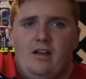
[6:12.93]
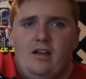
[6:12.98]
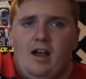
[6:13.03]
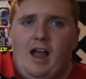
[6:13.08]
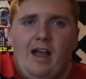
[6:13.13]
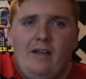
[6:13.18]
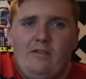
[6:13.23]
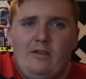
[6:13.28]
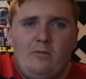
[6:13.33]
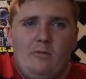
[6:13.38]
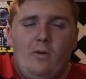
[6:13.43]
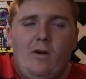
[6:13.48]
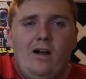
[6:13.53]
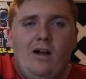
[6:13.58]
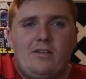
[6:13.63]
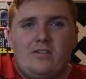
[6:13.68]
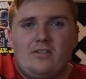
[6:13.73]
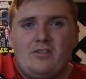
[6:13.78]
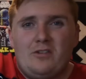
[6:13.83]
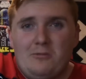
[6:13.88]
I haven't
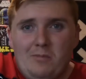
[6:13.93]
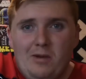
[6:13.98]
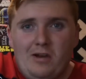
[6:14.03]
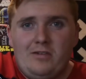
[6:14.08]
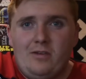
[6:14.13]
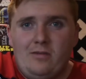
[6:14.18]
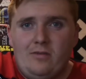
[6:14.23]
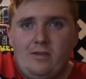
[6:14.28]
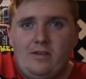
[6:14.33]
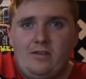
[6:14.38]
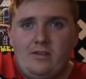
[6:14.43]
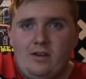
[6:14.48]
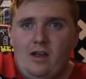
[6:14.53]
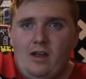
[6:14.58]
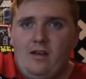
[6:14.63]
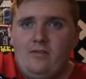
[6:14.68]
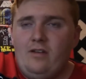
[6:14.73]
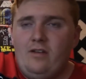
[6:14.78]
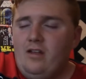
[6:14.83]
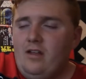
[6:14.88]
watched too much of his
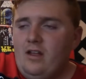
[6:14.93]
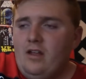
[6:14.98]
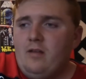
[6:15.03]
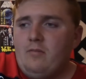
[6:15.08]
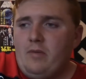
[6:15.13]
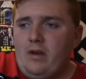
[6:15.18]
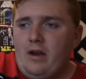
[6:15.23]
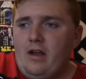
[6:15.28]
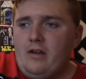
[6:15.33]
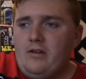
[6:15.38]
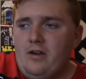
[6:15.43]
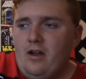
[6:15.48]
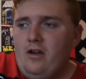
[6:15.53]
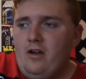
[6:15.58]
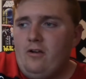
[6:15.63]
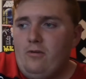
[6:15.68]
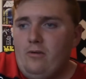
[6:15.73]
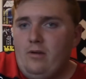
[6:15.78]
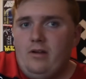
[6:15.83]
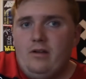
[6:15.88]
stuff, but I
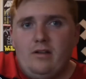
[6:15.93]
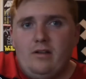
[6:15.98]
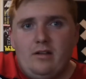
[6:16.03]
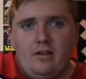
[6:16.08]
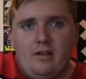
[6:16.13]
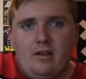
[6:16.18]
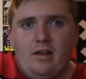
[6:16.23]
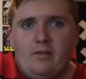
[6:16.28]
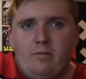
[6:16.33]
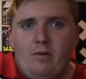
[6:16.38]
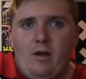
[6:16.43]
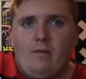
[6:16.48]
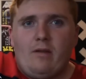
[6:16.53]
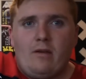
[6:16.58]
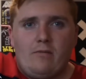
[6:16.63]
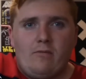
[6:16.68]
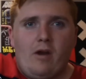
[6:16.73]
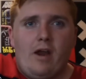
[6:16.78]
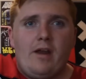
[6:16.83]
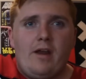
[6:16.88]
know it's probably
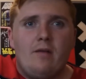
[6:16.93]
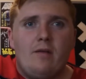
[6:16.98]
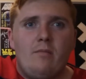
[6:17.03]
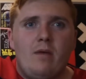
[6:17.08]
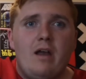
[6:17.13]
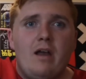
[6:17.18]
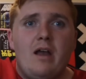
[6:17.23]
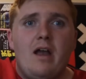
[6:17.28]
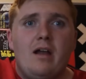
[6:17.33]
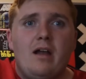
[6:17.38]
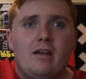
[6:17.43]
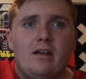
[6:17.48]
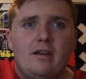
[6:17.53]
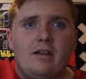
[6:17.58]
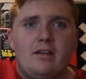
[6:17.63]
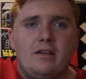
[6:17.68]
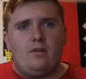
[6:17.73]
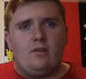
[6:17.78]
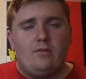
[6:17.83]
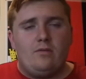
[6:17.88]
right up my
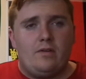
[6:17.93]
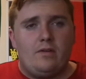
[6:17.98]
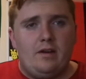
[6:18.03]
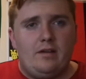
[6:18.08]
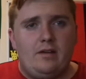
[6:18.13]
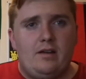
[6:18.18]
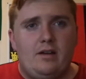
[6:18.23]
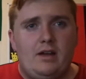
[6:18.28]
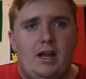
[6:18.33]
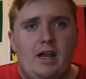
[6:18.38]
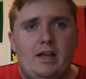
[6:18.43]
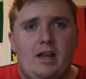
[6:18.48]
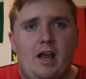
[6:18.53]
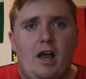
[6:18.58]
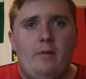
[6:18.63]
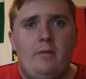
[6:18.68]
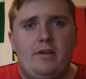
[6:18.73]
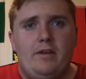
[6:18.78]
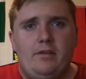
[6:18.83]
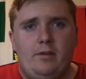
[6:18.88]
alley. Don't forget to like,
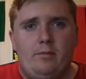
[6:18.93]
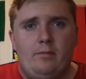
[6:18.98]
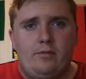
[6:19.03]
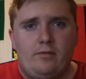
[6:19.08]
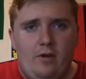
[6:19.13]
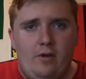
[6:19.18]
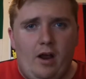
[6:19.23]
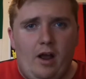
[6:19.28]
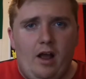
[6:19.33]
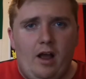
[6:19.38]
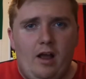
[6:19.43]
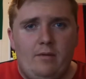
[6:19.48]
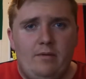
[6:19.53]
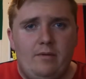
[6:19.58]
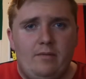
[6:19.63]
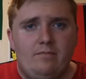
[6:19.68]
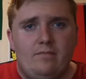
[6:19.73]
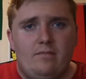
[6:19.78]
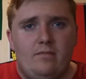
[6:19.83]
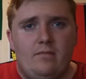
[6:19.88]
comment, and
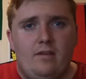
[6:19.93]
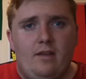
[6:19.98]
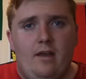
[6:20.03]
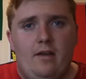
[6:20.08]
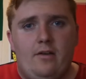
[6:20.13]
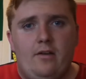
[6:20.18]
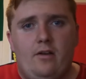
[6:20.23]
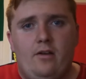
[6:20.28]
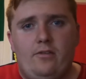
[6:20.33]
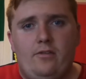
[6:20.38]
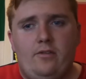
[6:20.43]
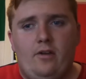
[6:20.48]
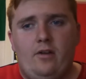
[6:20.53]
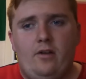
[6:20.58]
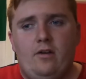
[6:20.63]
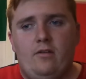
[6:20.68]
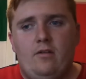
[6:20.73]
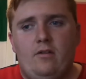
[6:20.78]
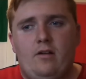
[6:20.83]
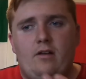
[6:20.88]
subscribe, and
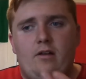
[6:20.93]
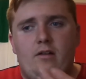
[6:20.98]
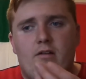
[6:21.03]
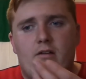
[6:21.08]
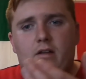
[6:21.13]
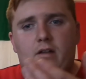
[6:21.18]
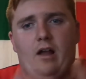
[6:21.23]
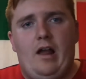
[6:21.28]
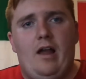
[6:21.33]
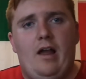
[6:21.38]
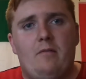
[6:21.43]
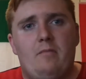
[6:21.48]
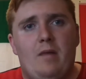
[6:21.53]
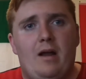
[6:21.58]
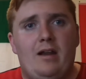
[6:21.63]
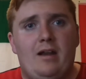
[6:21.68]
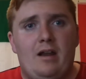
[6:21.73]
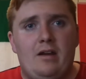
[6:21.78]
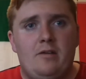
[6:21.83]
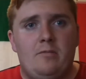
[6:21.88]
also I have my
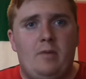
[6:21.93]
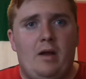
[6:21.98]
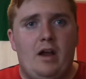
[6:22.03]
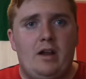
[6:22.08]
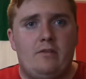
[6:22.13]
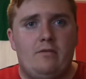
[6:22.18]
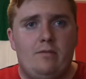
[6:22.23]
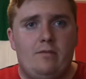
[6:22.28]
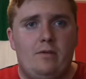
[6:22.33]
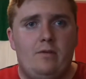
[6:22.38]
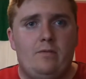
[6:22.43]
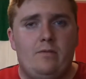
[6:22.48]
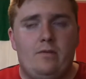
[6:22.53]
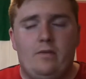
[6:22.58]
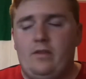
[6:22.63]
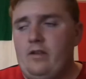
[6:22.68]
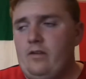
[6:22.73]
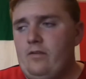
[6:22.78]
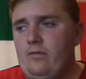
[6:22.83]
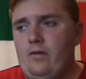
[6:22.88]
Letterboxd review for
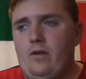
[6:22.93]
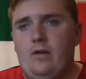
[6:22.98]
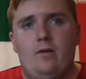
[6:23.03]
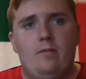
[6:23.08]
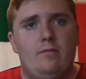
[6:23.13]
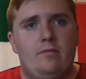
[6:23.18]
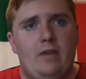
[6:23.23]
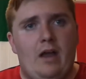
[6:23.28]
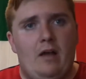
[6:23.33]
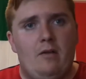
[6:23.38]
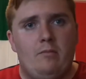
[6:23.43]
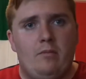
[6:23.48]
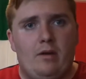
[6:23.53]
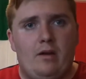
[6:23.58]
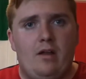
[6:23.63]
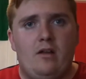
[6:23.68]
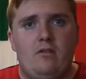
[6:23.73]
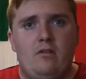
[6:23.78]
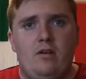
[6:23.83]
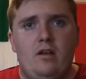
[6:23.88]
this film down
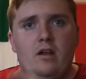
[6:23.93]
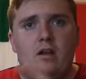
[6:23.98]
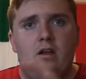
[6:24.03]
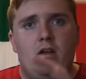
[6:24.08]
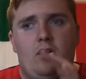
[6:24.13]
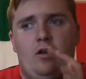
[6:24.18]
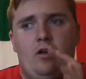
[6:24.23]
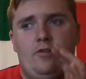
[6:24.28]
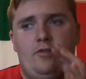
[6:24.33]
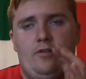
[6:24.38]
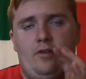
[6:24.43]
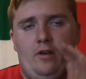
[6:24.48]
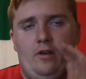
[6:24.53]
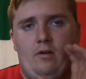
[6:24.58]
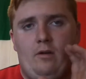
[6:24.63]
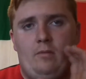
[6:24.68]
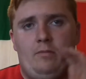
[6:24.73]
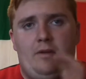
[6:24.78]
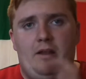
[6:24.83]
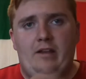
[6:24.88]
below,
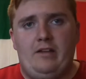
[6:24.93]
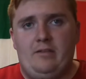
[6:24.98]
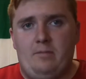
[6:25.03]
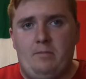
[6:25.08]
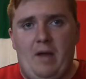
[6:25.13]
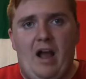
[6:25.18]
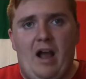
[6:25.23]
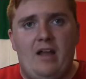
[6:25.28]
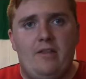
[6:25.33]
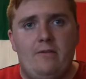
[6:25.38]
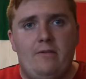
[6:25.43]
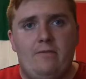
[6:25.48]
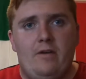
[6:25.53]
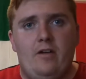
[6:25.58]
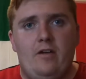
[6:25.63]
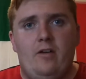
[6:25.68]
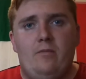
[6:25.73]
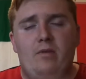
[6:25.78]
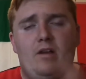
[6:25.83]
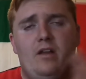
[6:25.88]
also a place to buy the
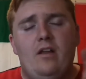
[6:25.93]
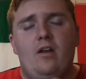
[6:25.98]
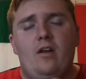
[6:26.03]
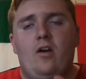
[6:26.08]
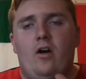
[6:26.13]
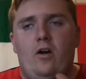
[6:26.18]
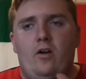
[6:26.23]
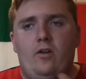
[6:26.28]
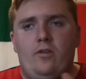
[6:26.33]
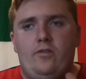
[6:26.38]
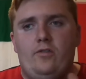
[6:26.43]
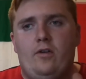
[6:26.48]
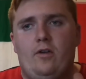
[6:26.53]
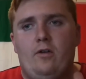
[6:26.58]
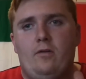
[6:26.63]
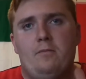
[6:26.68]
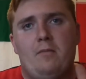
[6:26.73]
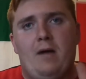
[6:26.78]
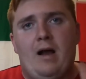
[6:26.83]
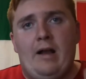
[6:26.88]
film,
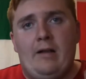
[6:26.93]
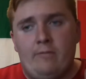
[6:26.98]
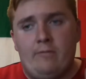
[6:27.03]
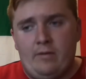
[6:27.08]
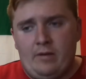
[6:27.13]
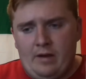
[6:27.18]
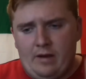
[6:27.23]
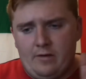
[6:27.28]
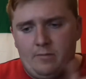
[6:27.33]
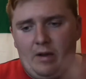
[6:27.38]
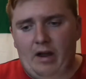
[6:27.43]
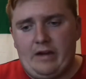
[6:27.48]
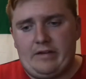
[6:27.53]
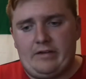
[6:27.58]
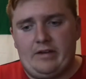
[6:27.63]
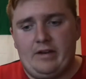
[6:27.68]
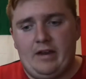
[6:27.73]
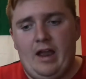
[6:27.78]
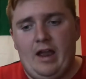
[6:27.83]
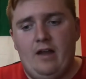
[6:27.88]
also my
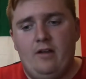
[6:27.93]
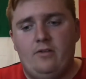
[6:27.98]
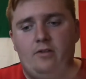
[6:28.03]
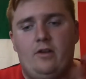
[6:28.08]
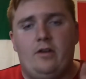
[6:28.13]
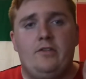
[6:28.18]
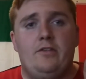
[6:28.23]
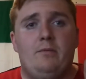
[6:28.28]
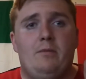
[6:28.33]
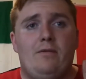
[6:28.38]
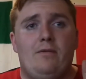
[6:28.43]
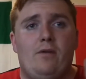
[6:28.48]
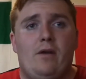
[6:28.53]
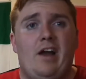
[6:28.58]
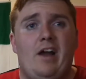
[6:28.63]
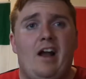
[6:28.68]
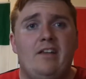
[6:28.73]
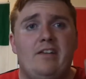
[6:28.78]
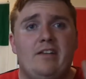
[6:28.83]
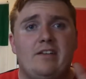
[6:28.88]
Letterboxd account, also my
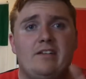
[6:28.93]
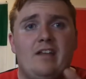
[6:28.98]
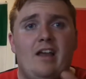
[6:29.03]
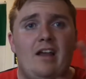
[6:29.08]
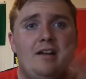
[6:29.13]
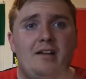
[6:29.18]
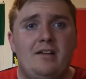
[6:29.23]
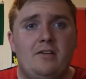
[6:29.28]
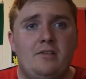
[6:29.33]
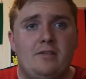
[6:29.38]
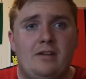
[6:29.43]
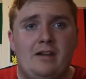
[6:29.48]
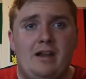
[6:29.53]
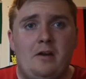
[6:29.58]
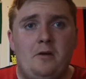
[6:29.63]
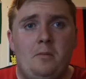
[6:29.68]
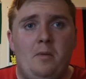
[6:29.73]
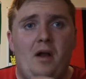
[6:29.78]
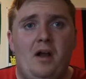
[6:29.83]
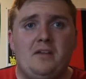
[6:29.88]
friend Isaac Taylor's
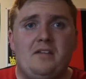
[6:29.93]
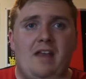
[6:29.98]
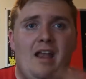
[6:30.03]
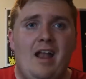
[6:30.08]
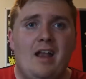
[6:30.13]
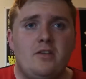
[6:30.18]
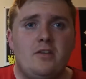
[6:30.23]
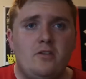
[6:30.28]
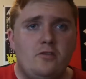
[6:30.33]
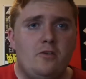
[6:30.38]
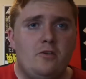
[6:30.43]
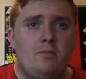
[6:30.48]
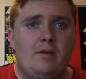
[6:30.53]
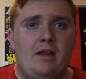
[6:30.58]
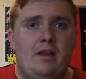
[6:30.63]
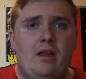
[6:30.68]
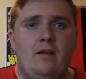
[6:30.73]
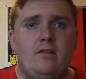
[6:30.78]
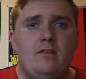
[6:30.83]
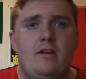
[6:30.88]
Letterboxd and YouTube
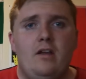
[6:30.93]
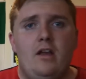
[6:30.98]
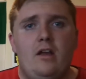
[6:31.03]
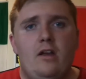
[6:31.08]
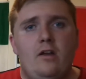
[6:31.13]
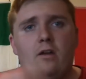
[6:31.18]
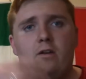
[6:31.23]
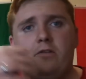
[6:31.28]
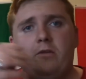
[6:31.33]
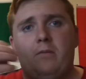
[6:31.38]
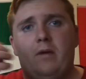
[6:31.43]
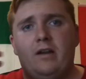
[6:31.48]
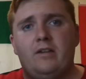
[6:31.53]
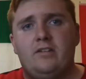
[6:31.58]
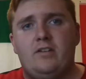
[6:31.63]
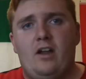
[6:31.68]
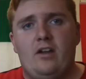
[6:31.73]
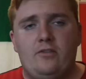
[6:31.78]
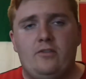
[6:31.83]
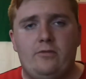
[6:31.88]
account, and also my
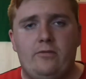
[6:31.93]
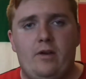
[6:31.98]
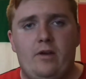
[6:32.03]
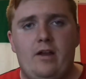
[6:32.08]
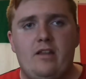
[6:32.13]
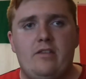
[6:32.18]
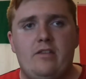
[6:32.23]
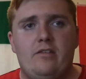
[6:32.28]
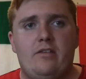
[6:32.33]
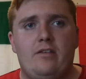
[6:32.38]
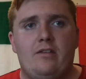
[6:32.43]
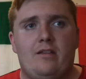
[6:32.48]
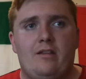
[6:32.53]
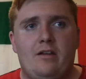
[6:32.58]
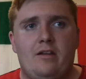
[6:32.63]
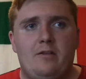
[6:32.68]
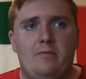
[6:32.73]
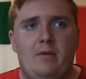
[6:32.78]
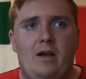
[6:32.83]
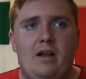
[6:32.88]
Dutch friend's
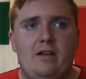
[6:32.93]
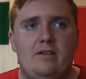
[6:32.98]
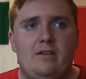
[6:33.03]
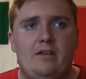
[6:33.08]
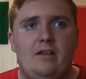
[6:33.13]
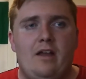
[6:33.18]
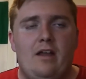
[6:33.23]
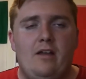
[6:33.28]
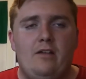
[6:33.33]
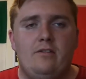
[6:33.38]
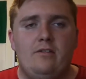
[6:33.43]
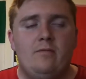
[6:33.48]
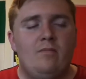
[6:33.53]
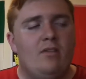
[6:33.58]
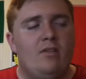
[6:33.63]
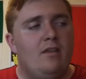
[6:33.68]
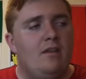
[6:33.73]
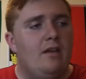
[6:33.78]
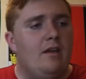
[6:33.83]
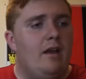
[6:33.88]
Letterboxd account,
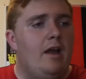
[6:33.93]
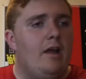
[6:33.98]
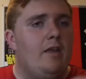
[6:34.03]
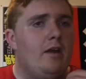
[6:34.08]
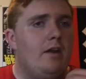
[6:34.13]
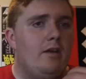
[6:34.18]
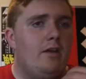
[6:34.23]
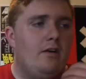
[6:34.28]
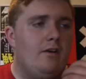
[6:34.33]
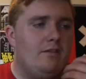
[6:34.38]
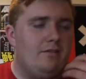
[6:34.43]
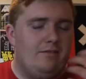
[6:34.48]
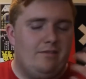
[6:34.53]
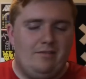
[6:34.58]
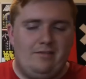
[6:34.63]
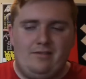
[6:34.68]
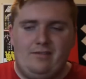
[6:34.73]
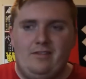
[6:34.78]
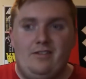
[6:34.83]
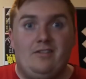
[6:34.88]
and then
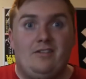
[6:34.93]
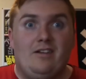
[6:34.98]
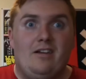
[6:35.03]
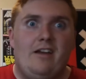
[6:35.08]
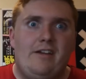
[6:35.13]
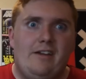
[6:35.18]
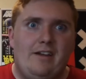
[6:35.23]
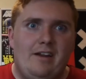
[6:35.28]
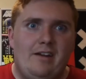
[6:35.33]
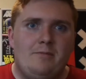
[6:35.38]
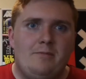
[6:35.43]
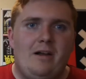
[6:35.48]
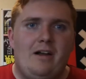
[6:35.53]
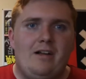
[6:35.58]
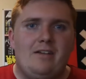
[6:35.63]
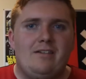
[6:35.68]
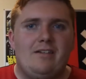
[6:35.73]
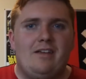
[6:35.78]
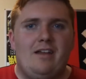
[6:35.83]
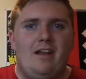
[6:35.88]
there's a lot of
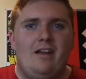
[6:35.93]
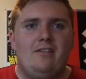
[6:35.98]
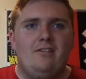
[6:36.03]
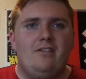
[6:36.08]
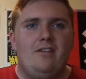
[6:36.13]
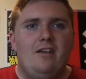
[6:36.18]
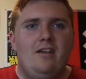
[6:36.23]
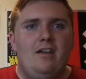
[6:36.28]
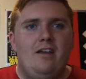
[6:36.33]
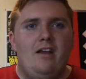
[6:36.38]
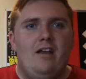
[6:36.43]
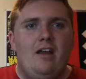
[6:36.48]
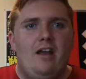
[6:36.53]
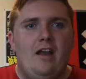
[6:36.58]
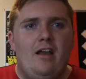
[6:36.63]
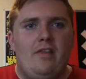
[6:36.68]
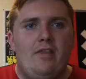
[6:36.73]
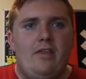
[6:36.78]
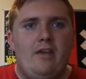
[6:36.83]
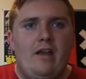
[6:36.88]
Letterboxd accounts,
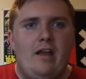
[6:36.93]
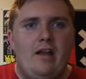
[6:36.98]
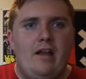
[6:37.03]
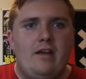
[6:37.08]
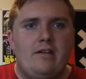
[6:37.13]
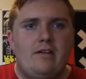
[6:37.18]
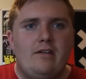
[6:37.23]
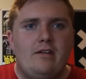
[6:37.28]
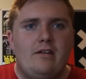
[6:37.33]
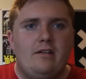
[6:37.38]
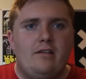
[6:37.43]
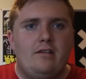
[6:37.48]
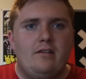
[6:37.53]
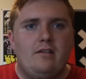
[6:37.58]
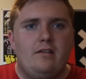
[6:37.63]
and then